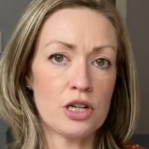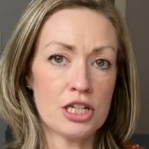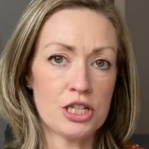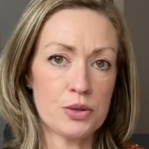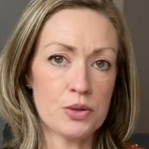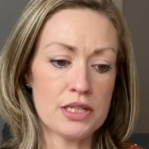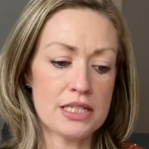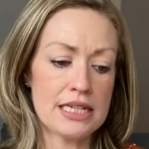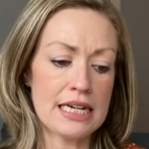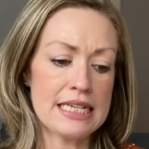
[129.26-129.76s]

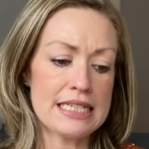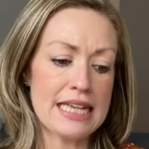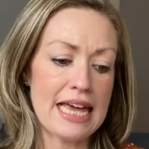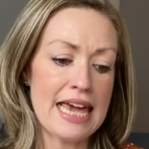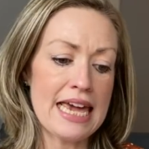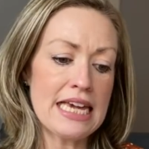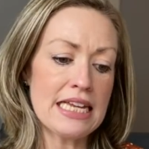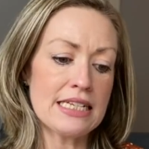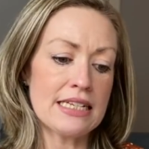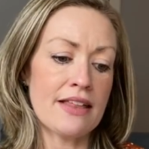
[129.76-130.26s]
into a size
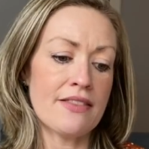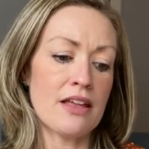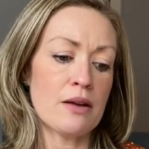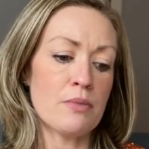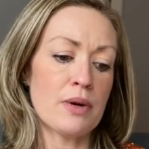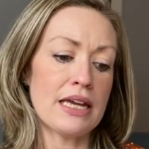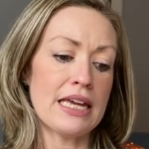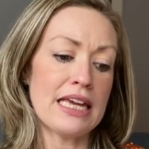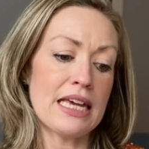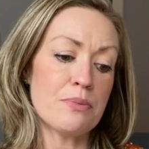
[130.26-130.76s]
8, and then
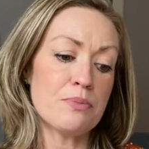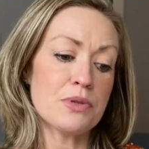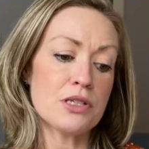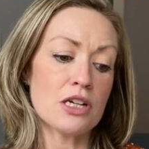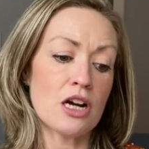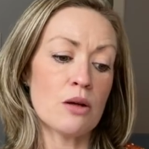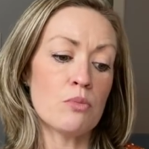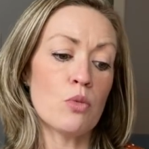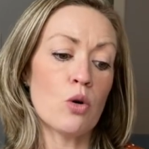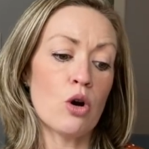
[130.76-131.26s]
my hips
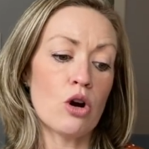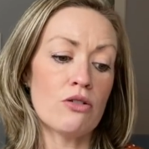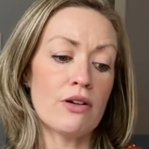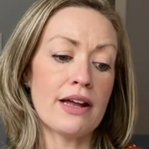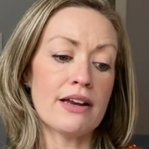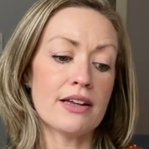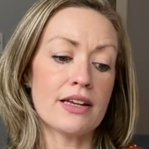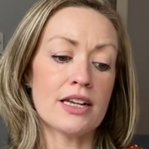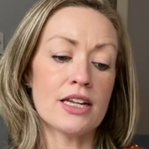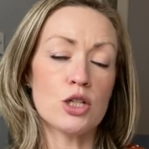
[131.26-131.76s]
are more
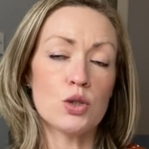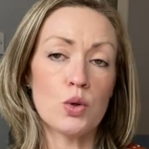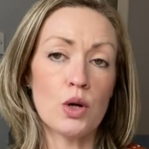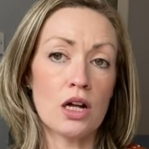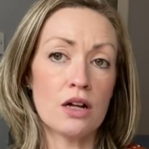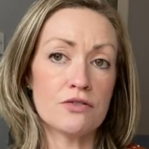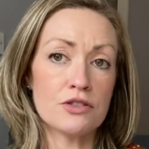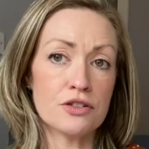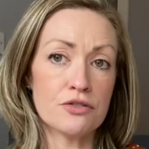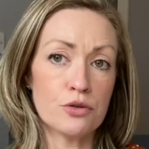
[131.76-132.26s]
around kind of
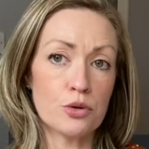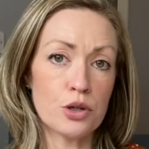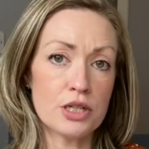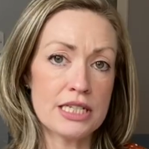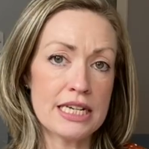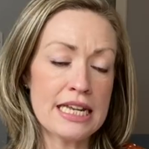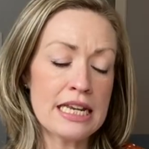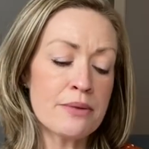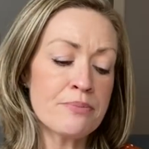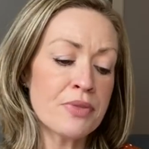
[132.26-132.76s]
12 to
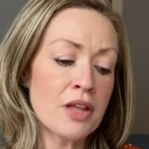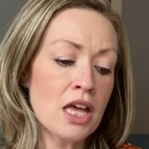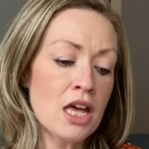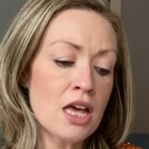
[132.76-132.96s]
14.